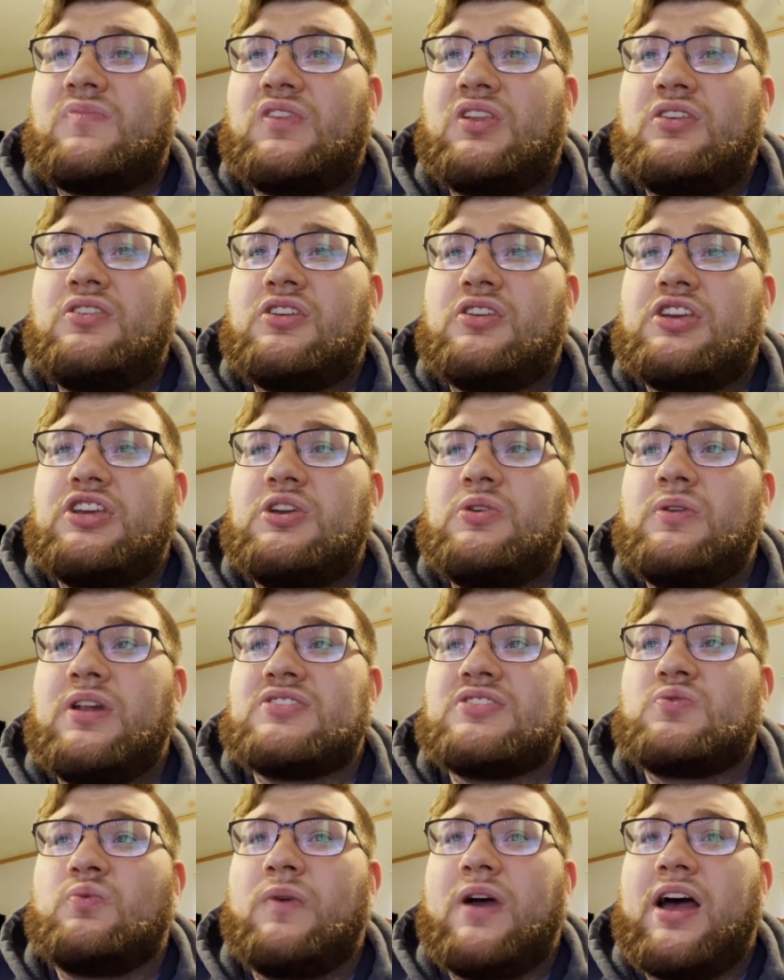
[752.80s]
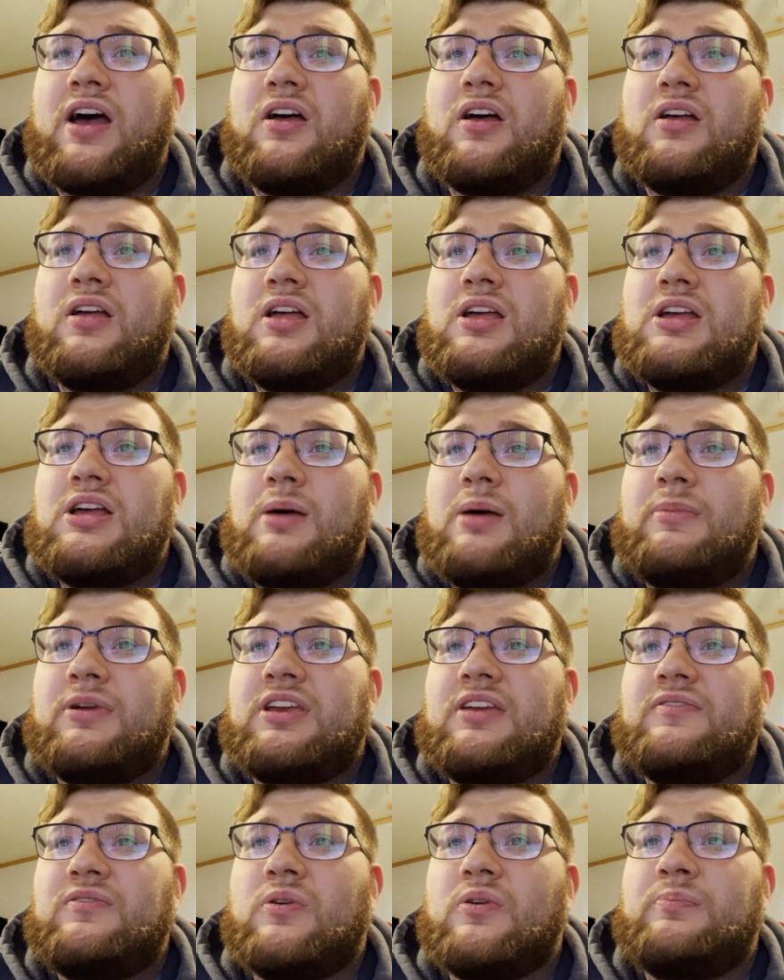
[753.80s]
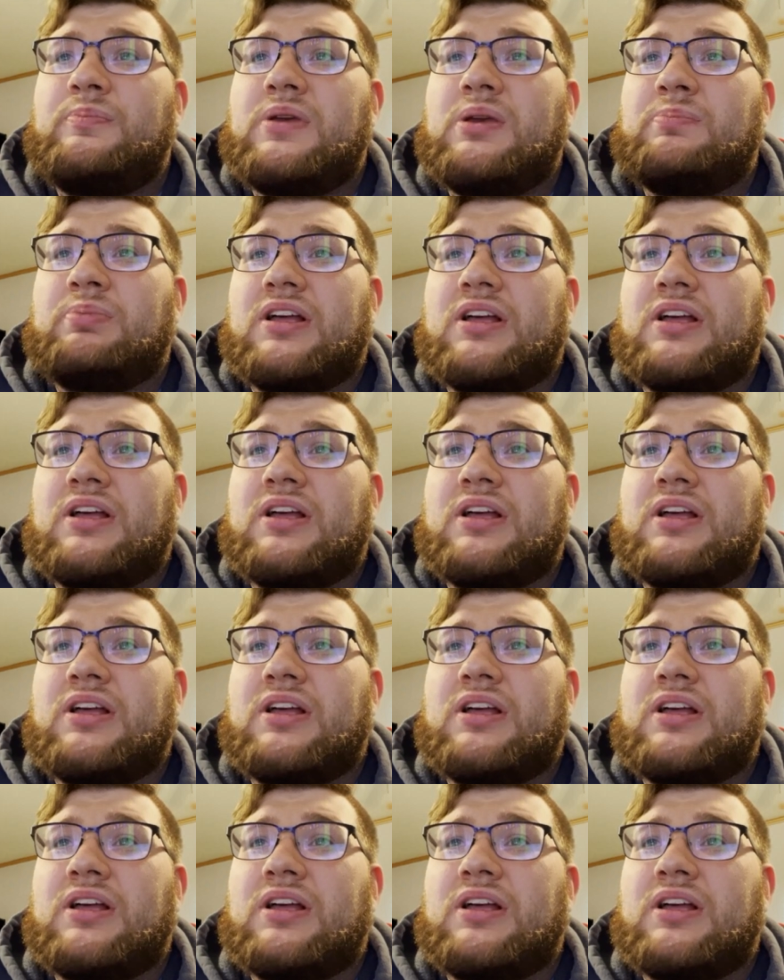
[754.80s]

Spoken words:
you're cute as well. I'm going to give you a B+